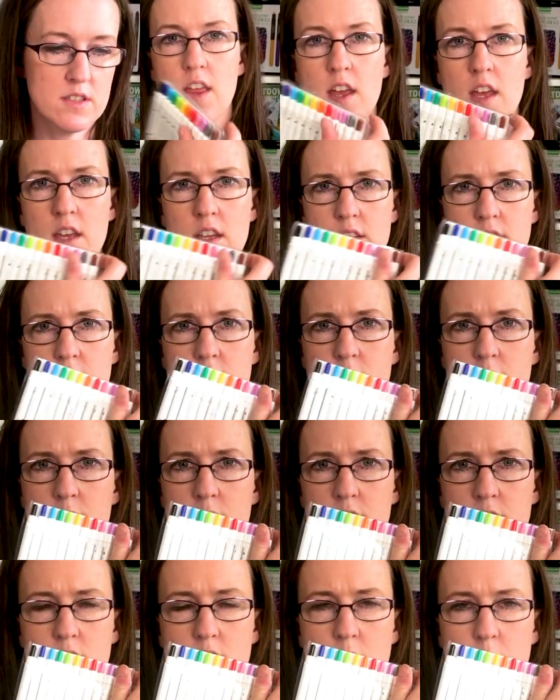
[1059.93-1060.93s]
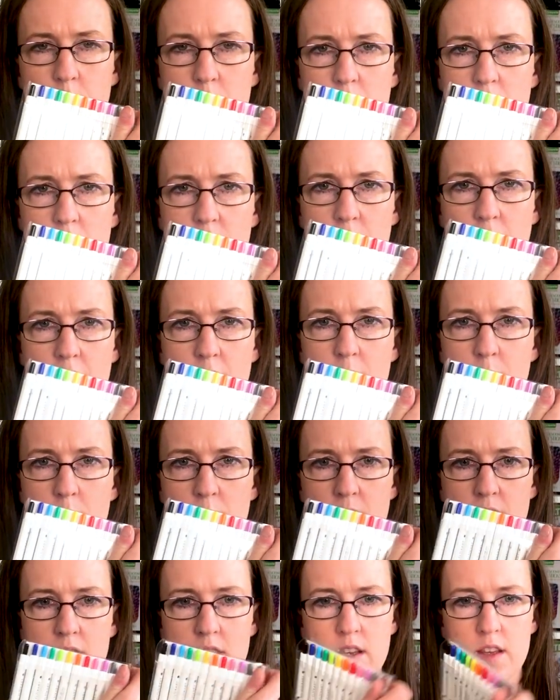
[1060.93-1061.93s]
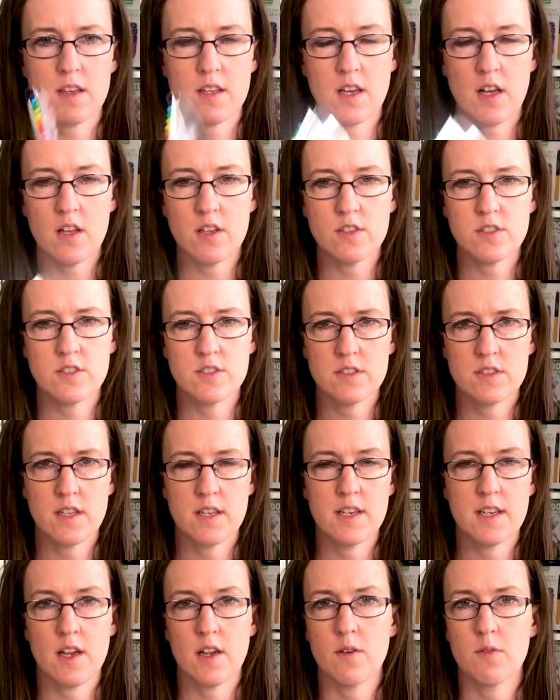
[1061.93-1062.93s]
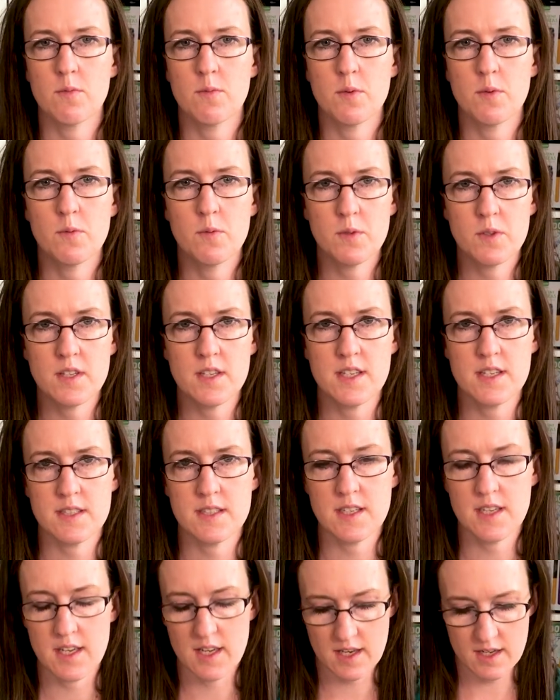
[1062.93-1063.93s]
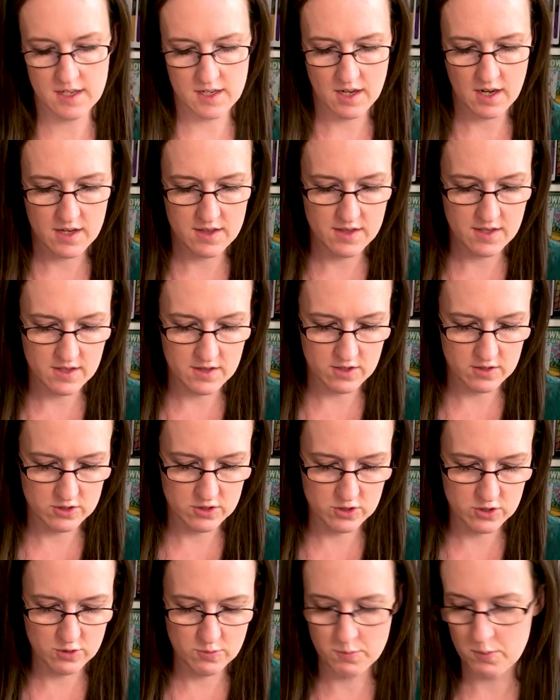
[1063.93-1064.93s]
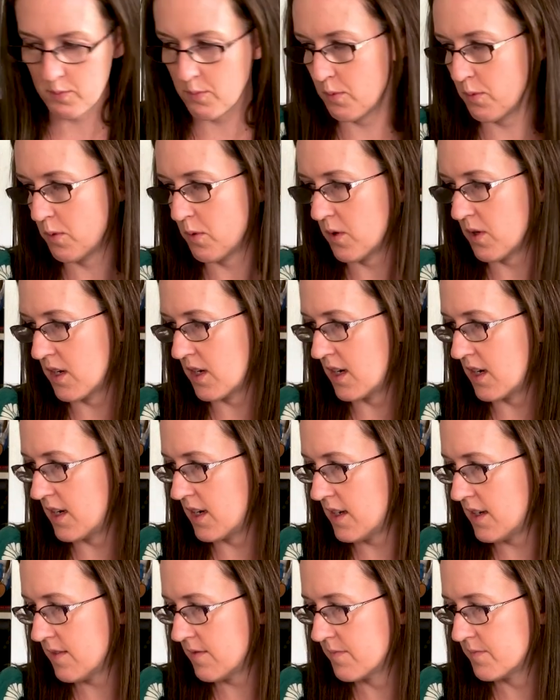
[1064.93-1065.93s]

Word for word: It's super vibrant. The colors lay down really easy, and I think they're super pretty.